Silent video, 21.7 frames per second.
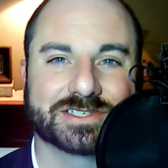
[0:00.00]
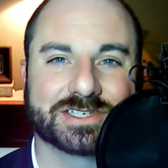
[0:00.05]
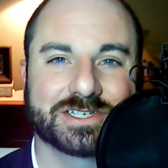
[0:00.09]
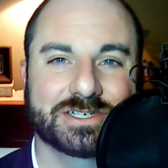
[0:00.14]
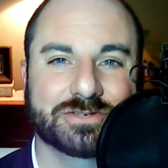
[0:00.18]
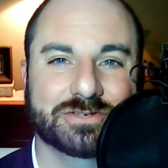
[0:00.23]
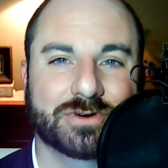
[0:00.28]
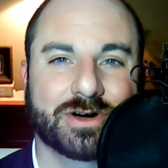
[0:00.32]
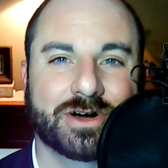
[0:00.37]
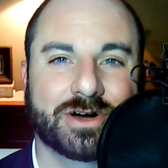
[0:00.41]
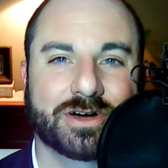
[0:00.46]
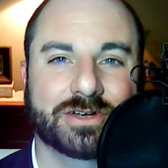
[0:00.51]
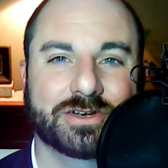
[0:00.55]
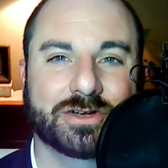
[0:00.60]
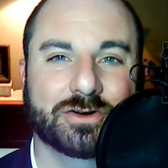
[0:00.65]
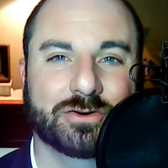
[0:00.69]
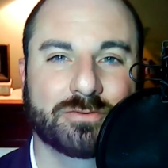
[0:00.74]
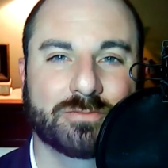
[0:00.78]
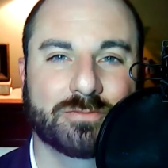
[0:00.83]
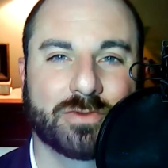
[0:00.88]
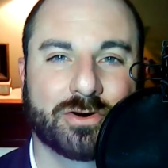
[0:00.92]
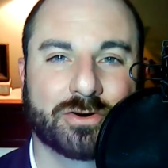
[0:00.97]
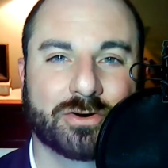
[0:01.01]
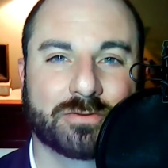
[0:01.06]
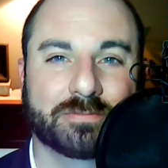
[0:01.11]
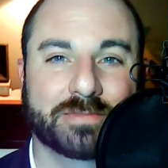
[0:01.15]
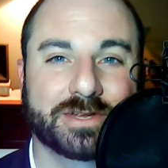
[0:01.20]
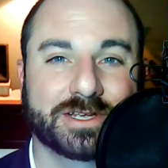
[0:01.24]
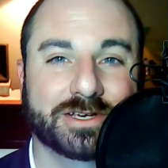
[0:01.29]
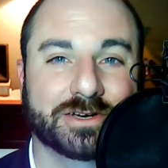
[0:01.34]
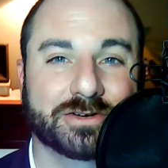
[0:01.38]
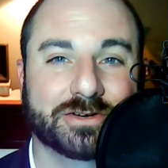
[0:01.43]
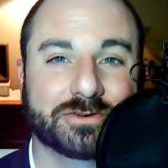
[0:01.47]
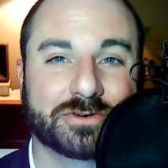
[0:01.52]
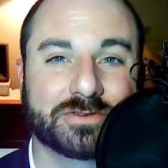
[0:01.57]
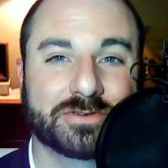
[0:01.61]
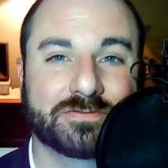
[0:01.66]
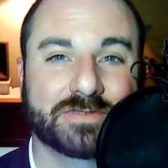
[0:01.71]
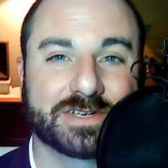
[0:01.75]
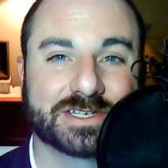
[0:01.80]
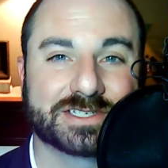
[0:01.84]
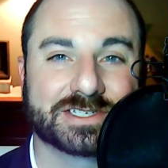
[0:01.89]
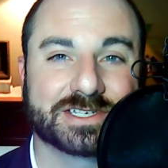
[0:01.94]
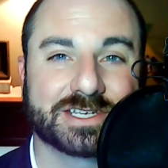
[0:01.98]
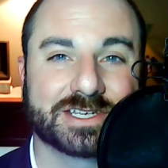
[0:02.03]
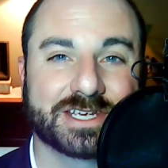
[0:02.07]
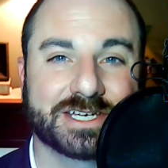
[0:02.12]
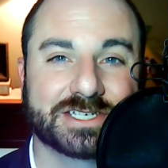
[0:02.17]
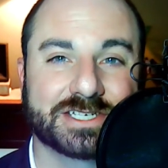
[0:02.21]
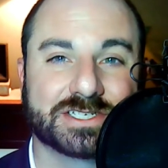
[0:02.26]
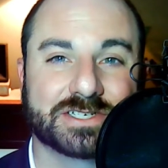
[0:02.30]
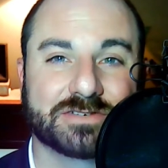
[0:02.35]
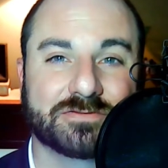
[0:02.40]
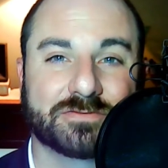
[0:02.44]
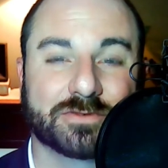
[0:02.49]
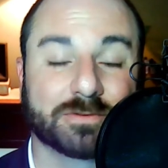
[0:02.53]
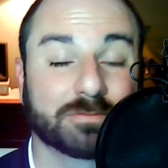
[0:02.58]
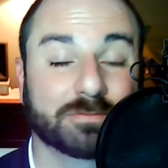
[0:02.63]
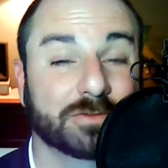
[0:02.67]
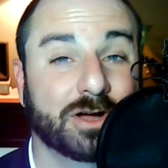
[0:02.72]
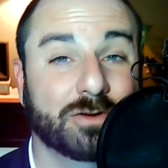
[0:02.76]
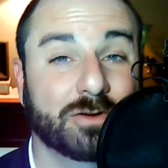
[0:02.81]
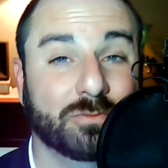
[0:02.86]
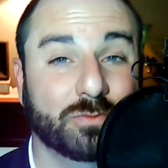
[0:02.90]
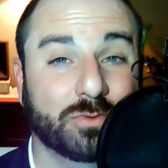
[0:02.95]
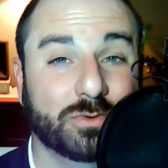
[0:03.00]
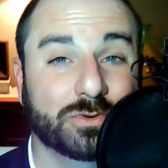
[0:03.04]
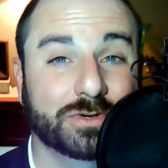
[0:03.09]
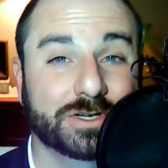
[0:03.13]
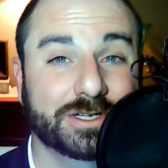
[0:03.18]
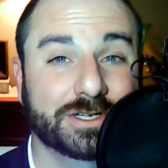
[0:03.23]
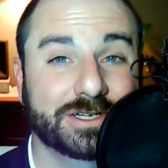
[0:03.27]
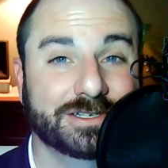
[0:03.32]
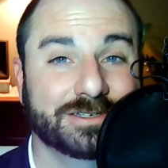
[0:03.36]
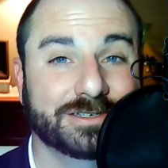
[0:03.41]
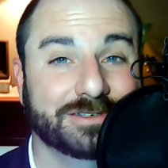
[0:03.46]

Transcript: Ilhan Omar being under investigation from not one,